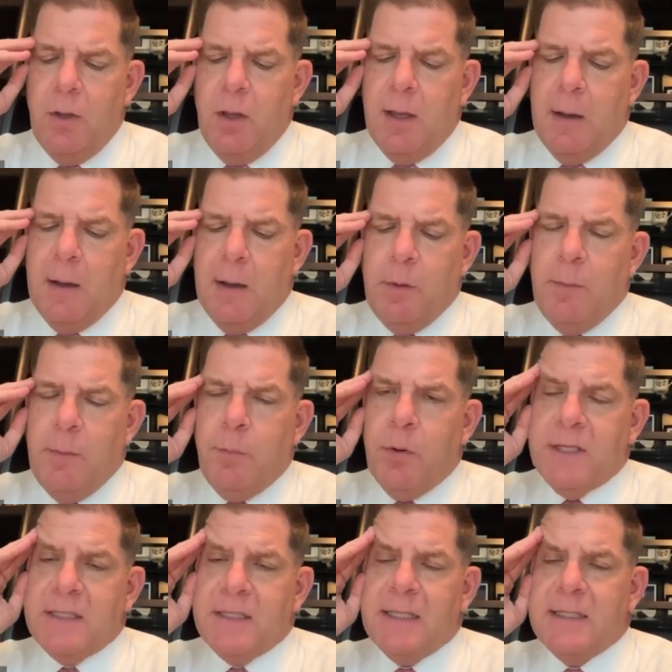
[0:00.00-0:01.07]
We put a
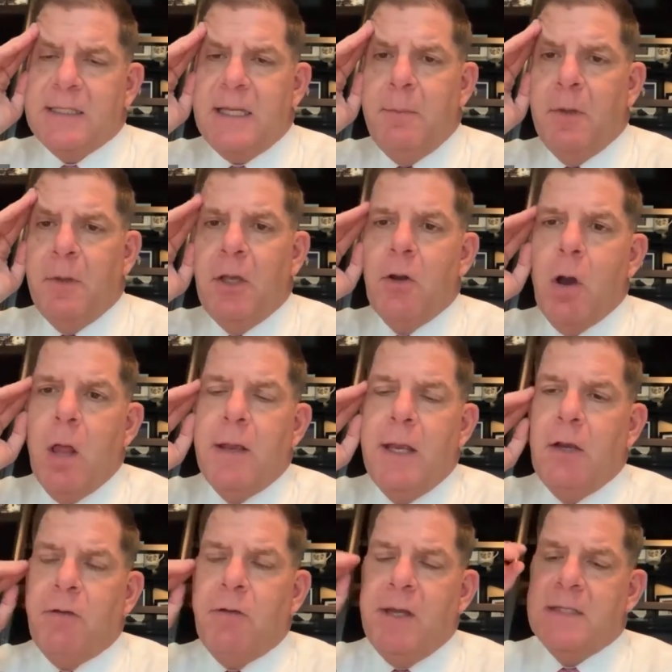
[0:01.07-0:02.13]
$16 million
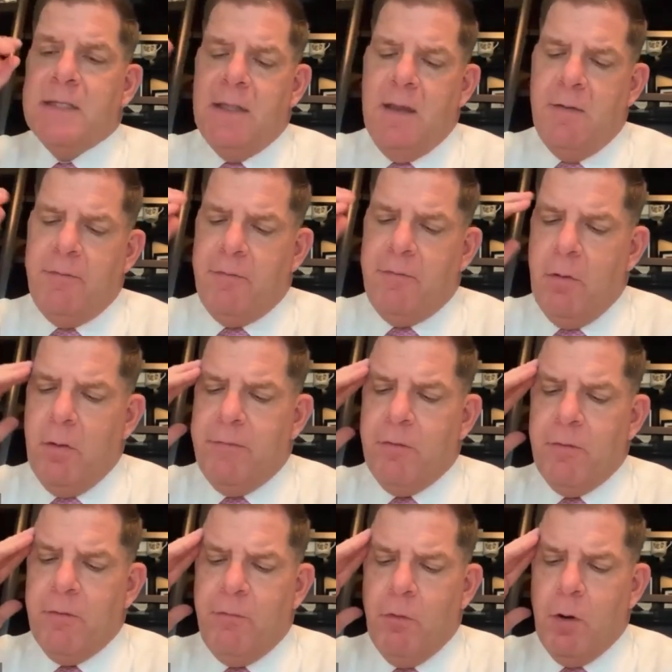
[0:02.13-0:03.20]
increase in there for
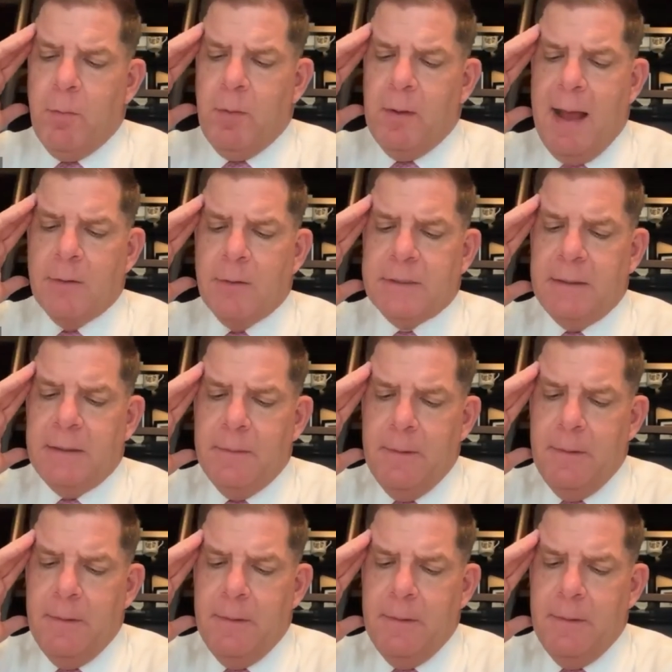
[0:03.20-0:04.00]
affordable housing.